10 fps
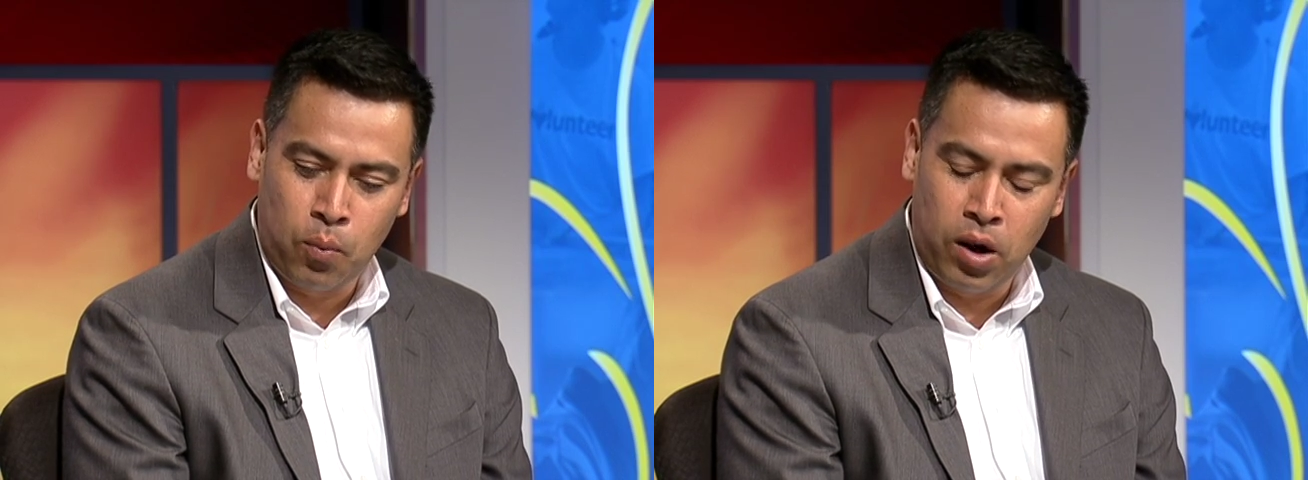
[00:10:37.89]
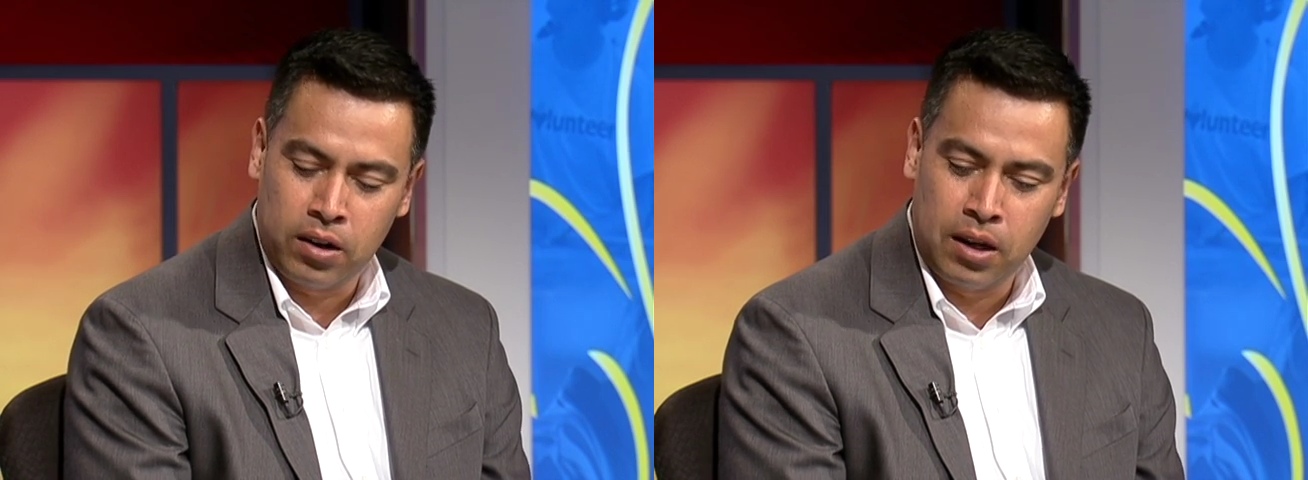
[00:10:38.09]

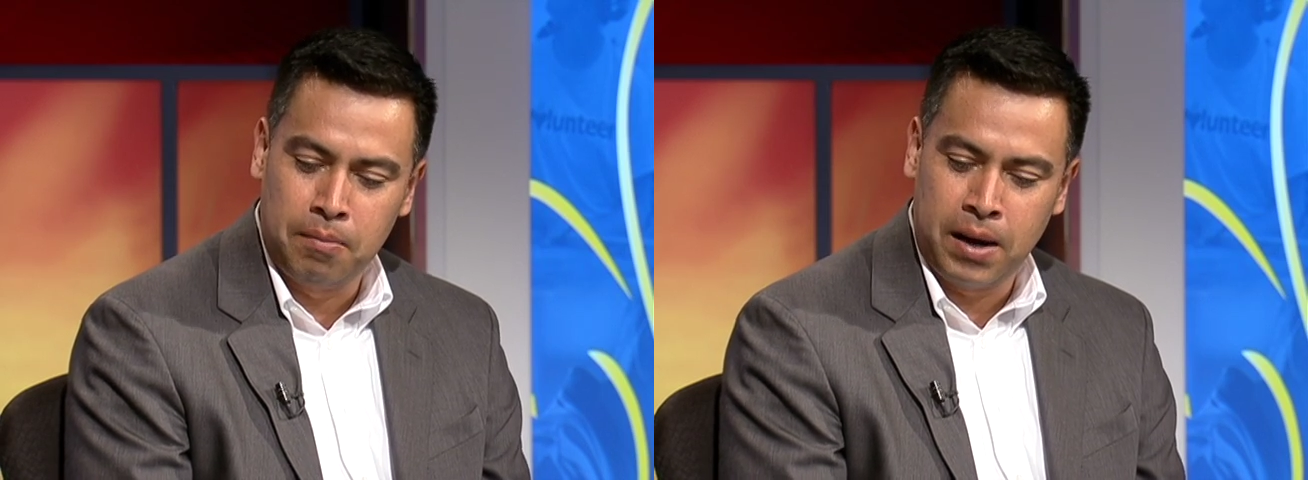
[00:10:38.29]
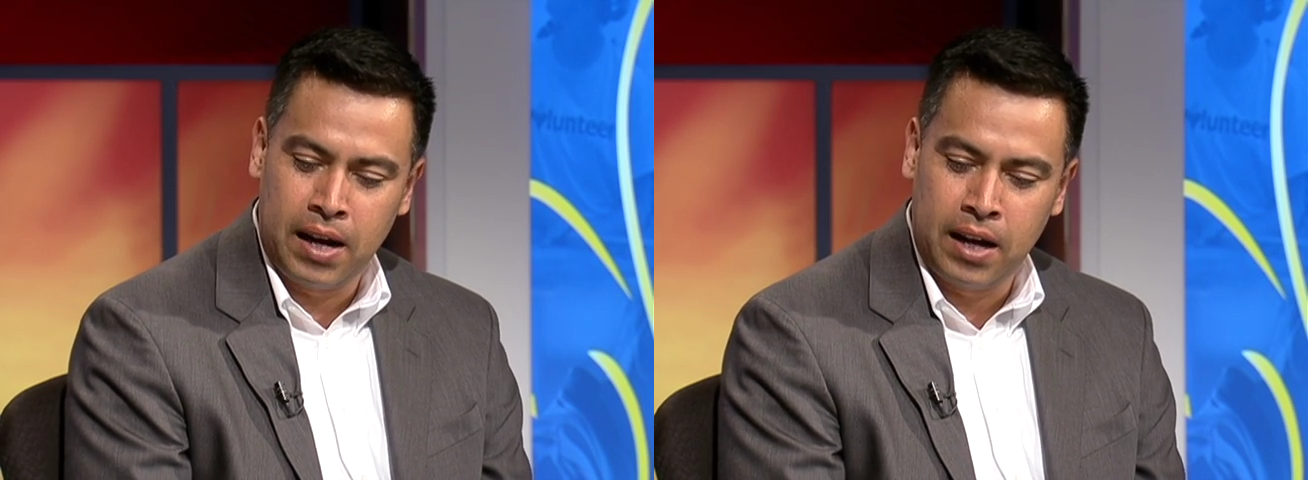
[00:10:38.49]

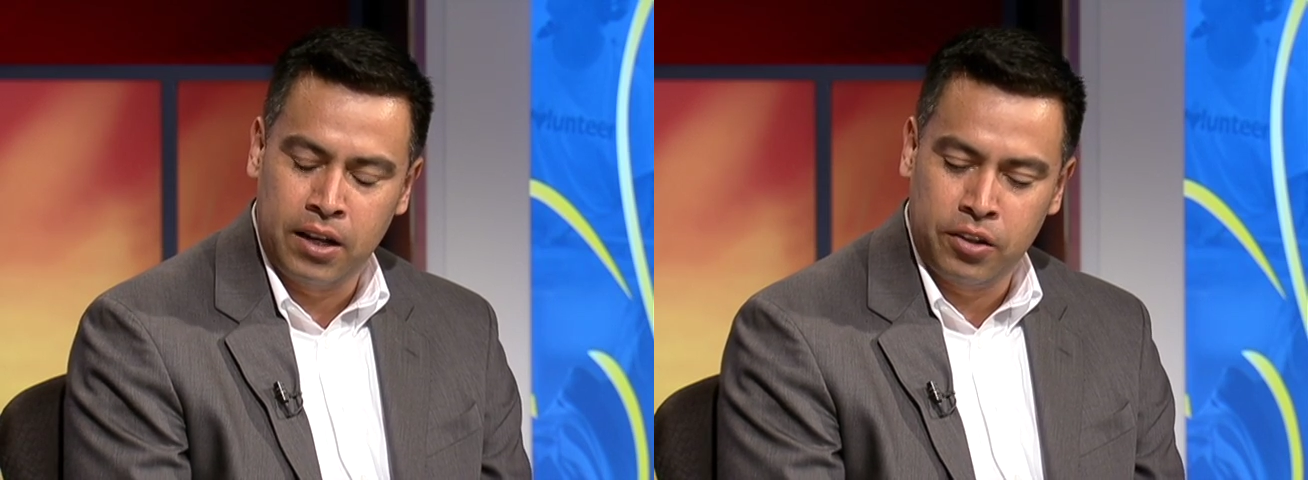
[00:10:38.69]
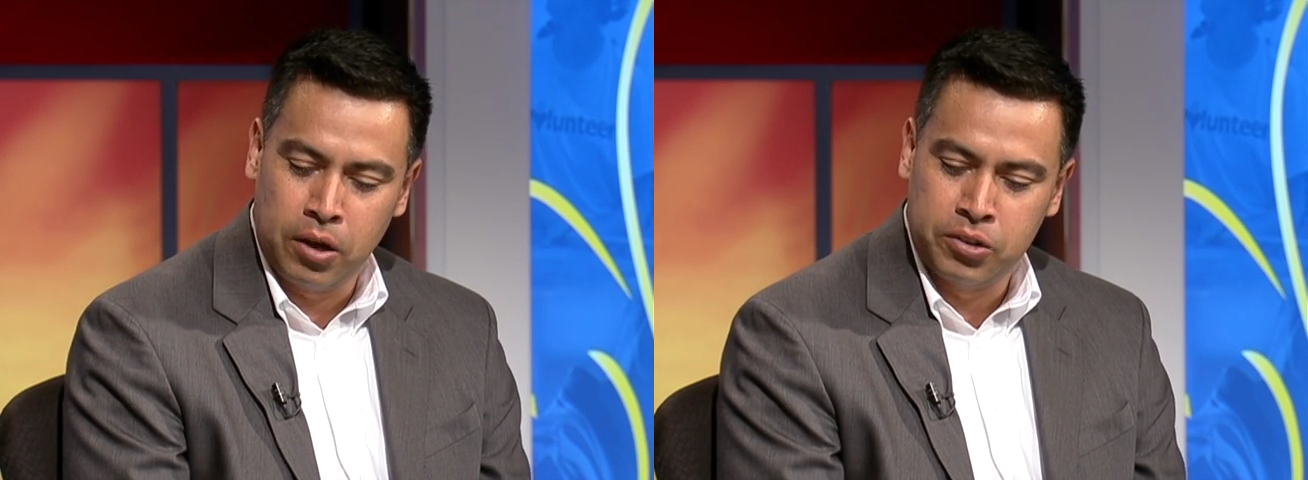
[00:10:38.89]
welcome uh,
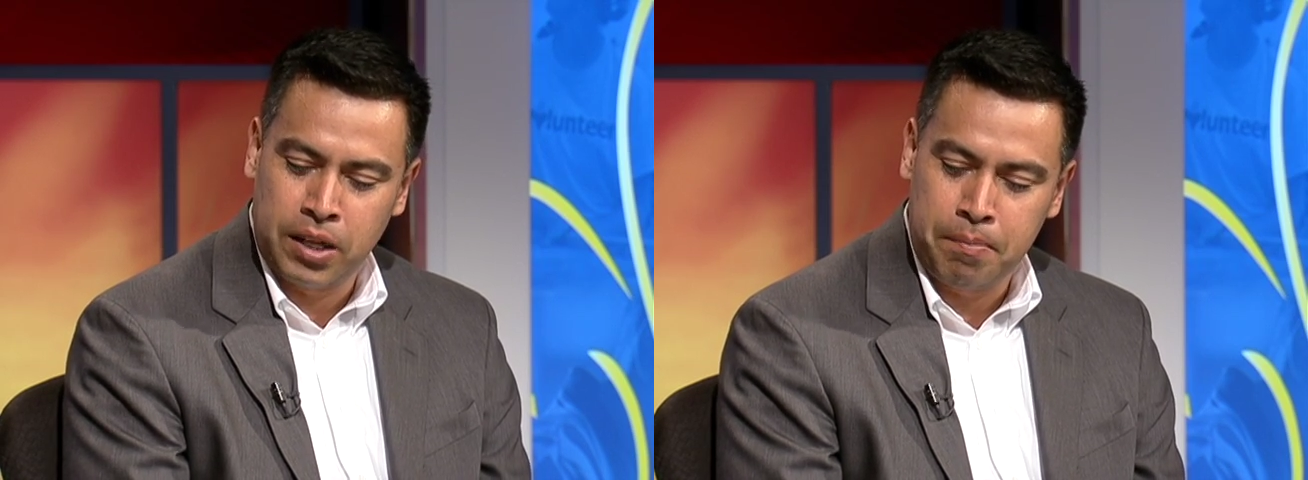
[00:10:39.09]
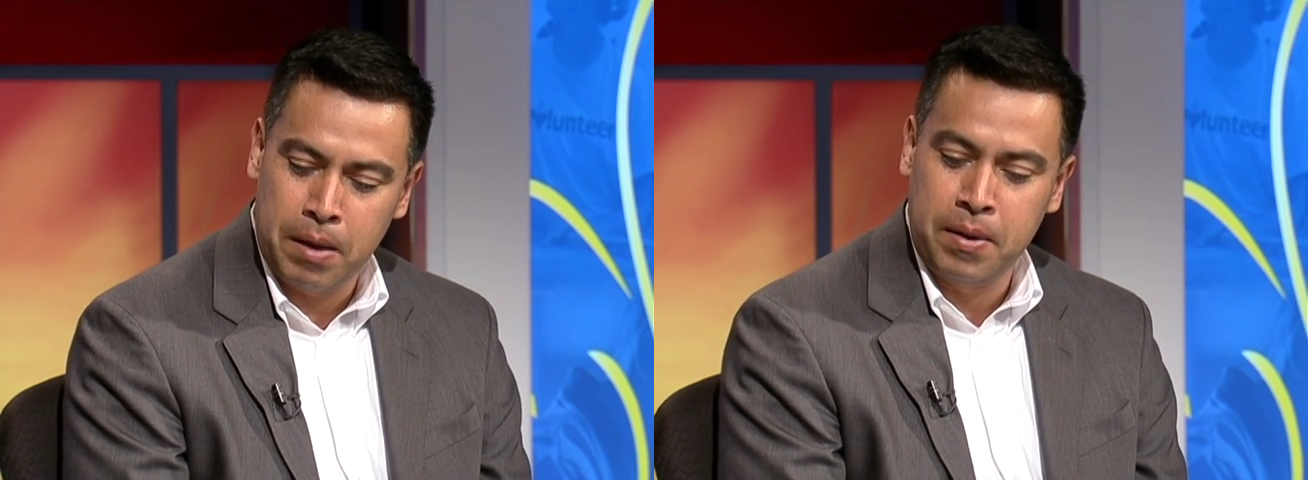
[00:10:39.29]
those
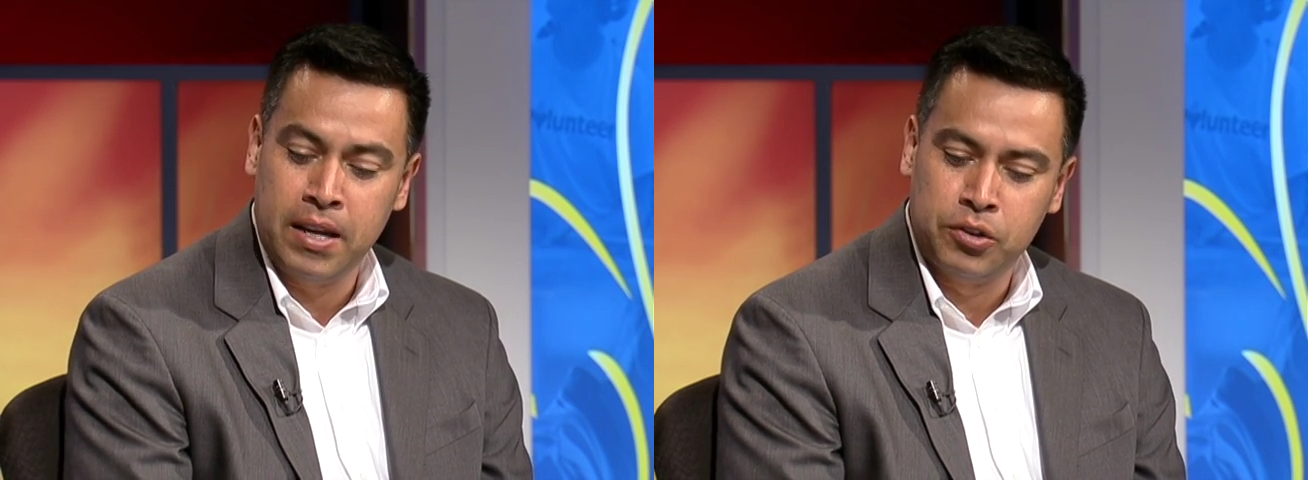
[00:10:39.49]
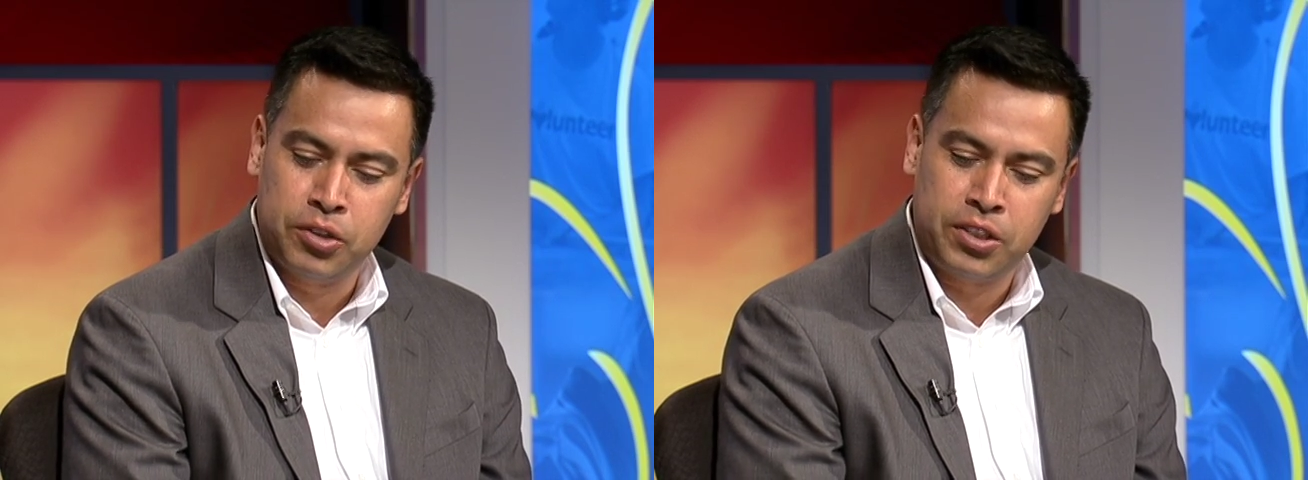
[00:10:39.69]
that may be
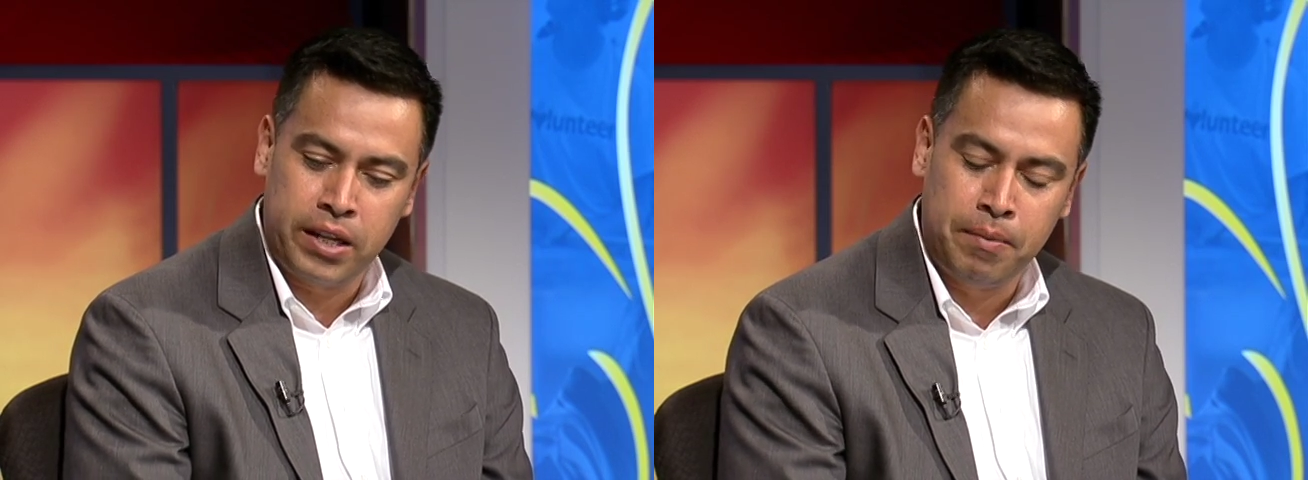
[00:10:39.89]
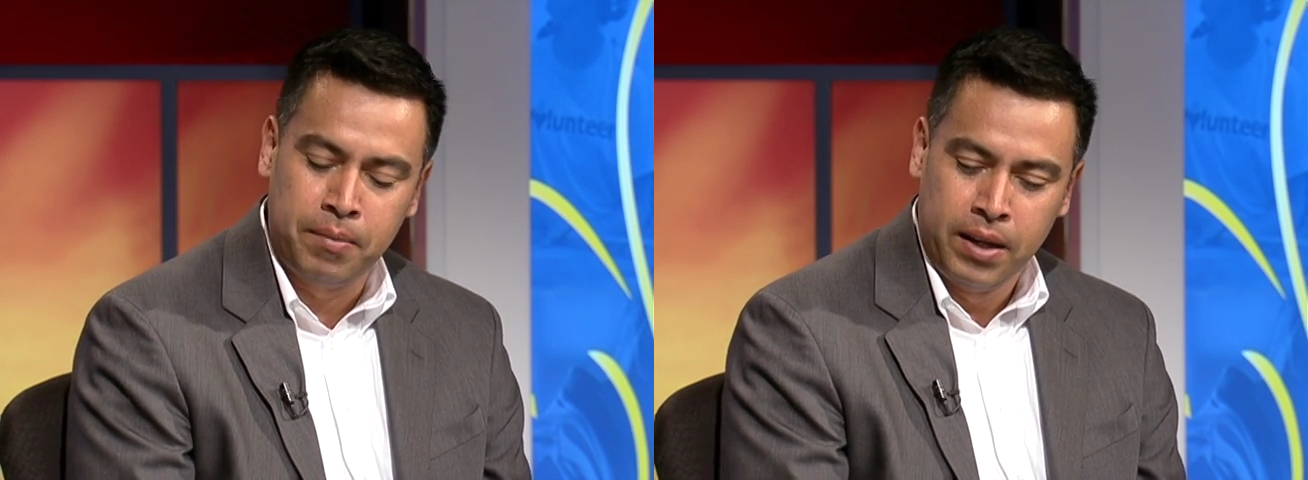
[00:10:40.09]
interested
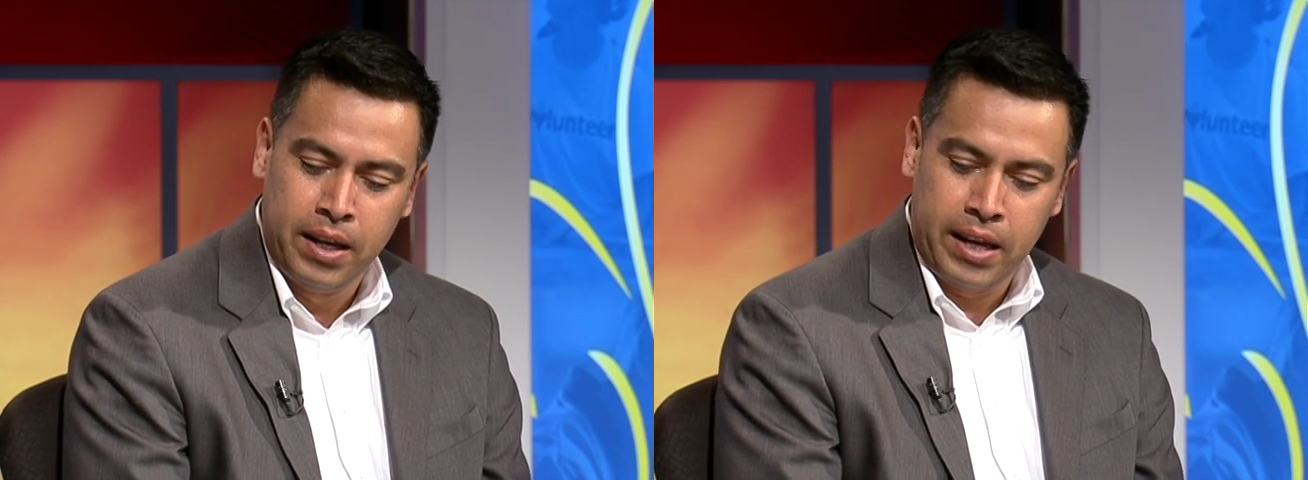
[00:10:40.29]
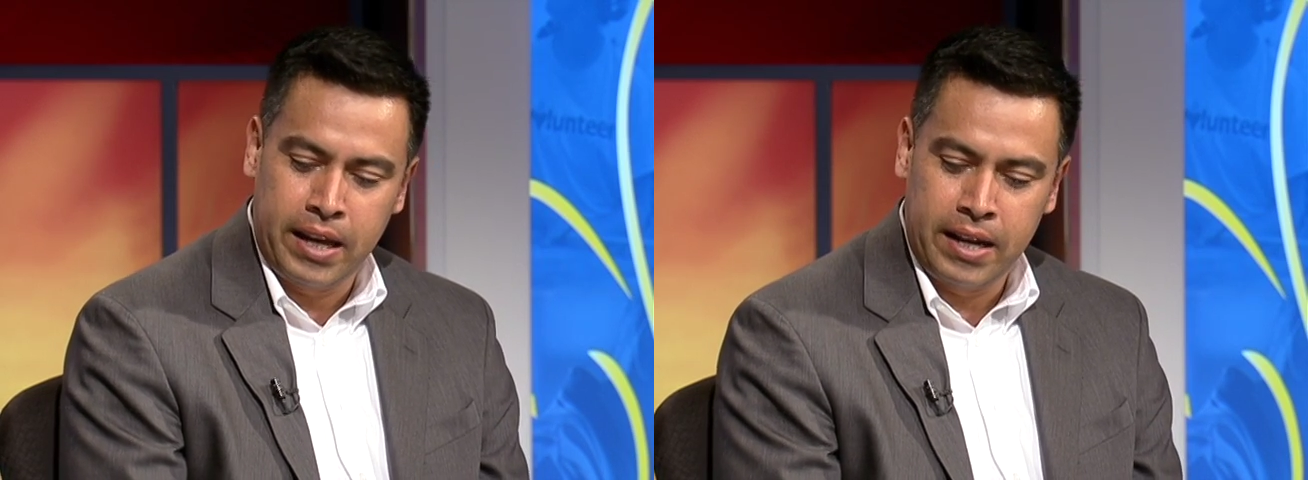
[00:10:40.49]
in
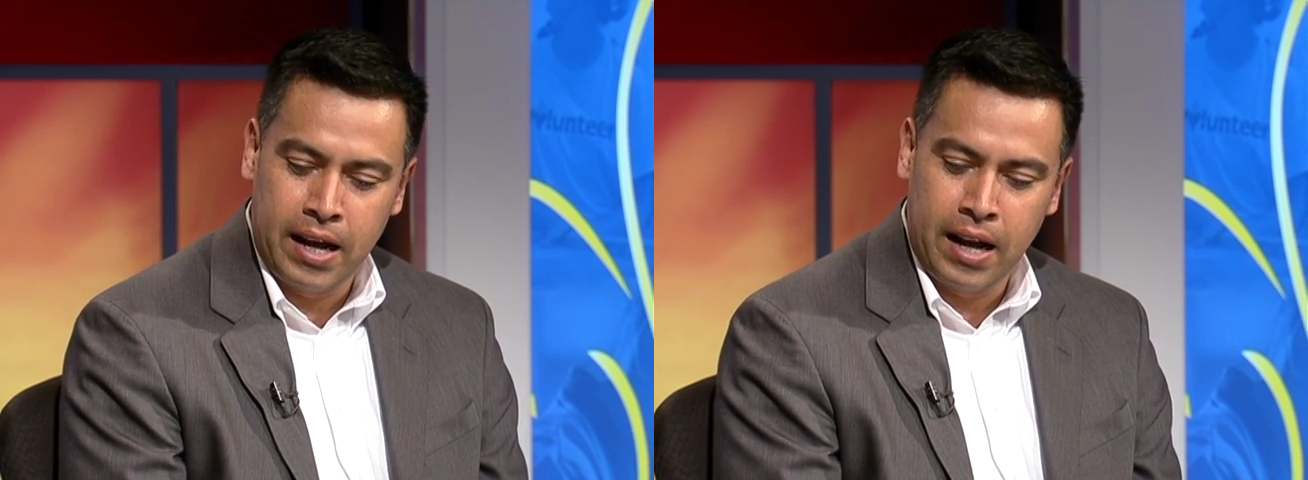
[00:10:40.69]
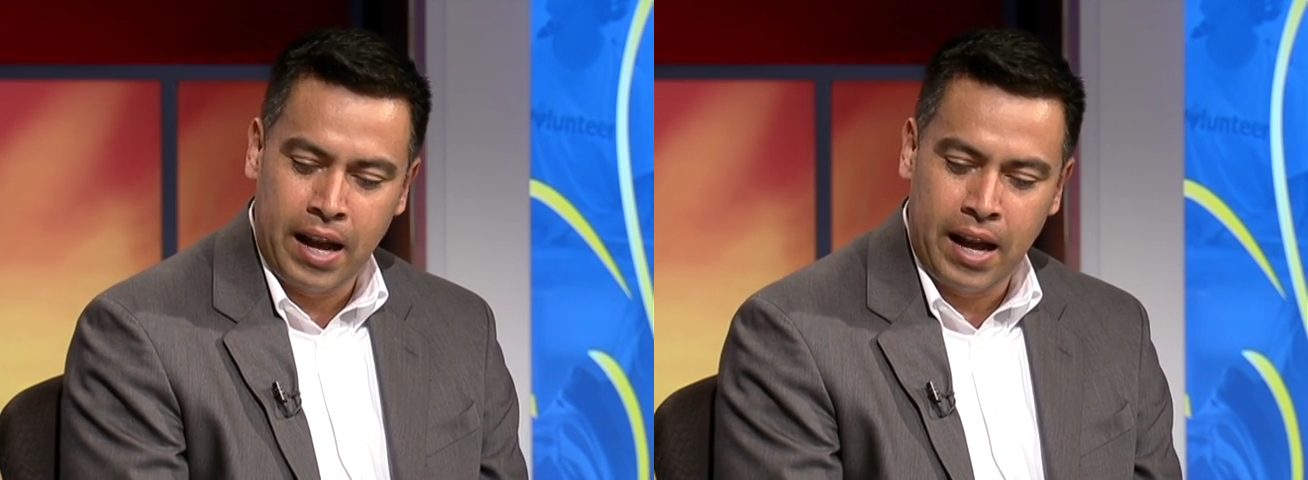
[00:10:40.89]
in uh,